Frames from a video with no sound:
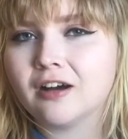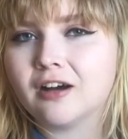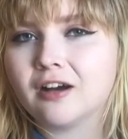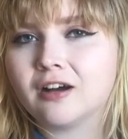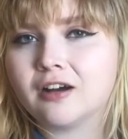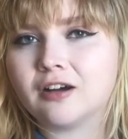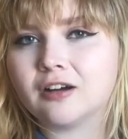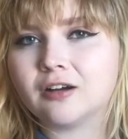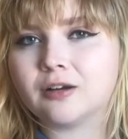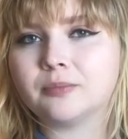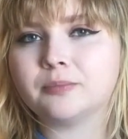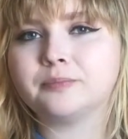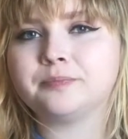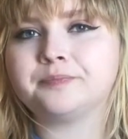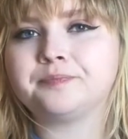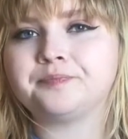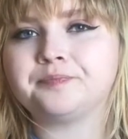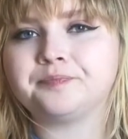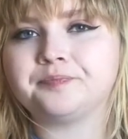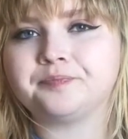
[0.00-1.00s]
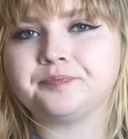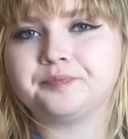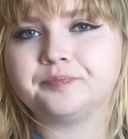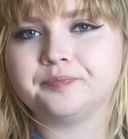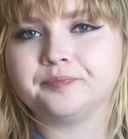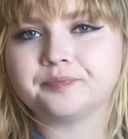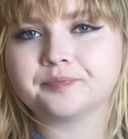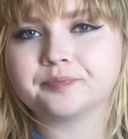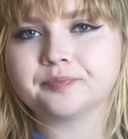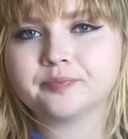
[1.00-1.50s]
Um,
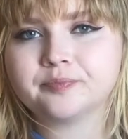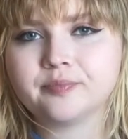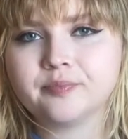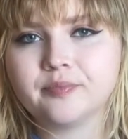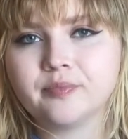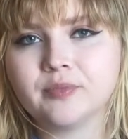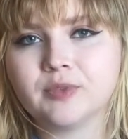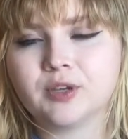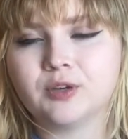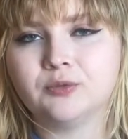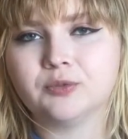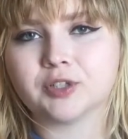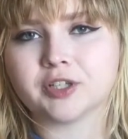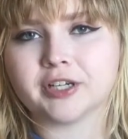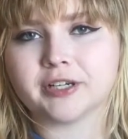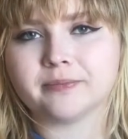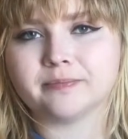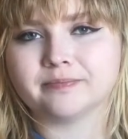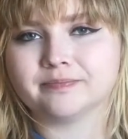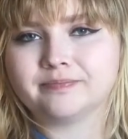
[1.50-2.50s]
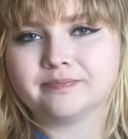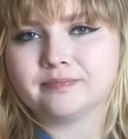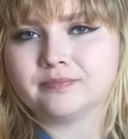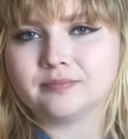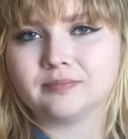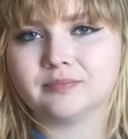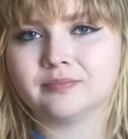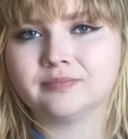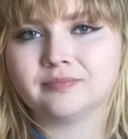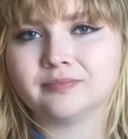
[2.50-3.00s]
which like,
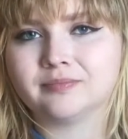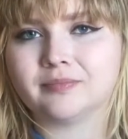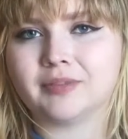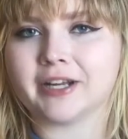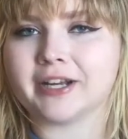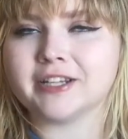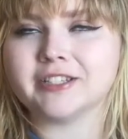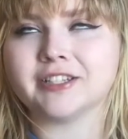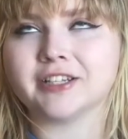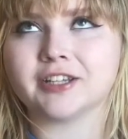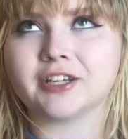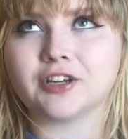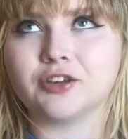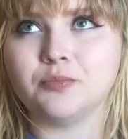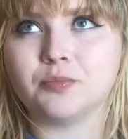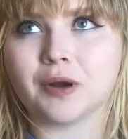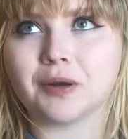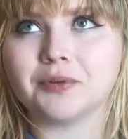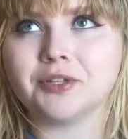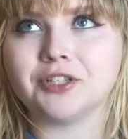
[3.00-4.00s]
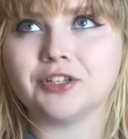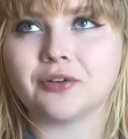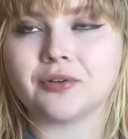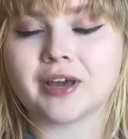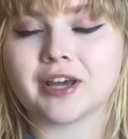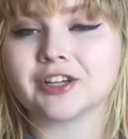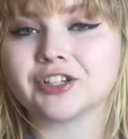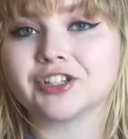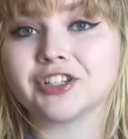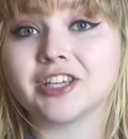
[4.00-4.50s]
like I said, like you probably
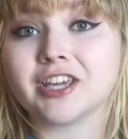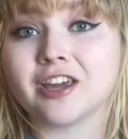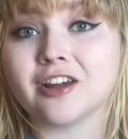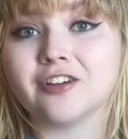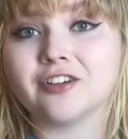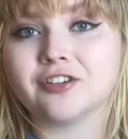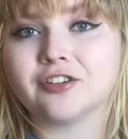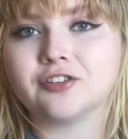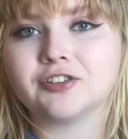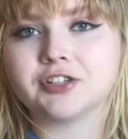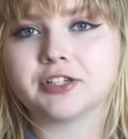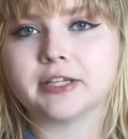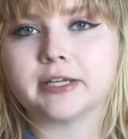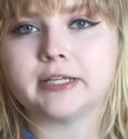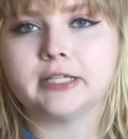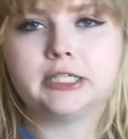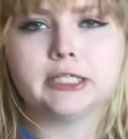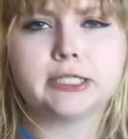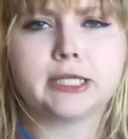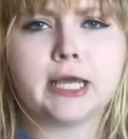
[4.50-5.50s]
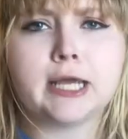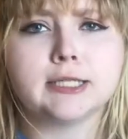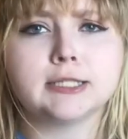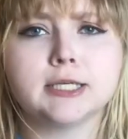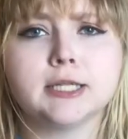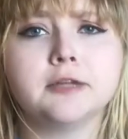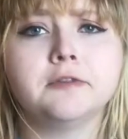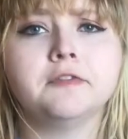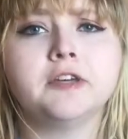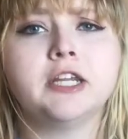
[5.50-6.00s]
don't actually care and you're just like, just get
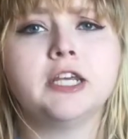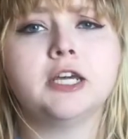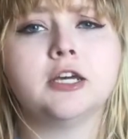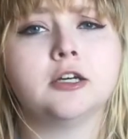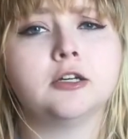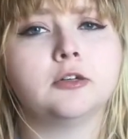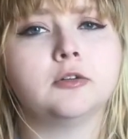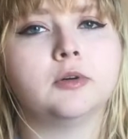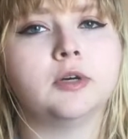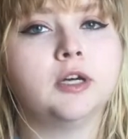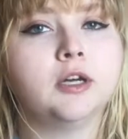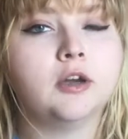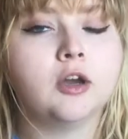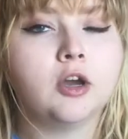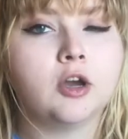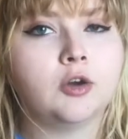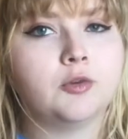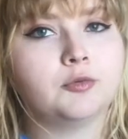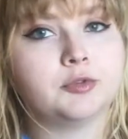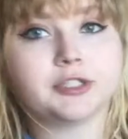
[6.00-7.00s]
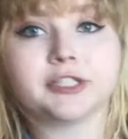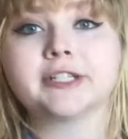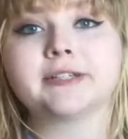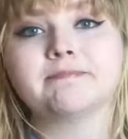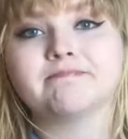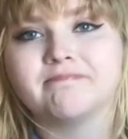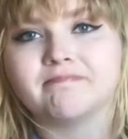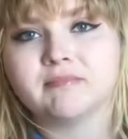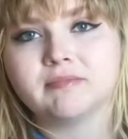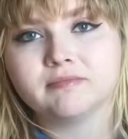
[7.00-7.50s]
to the video, which
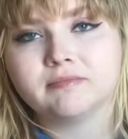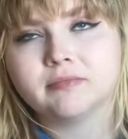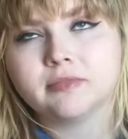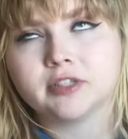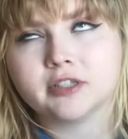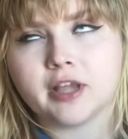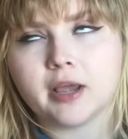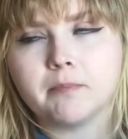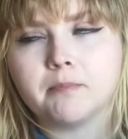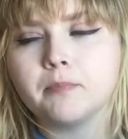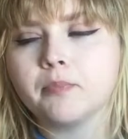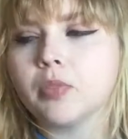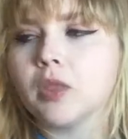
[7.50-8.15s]
like, same.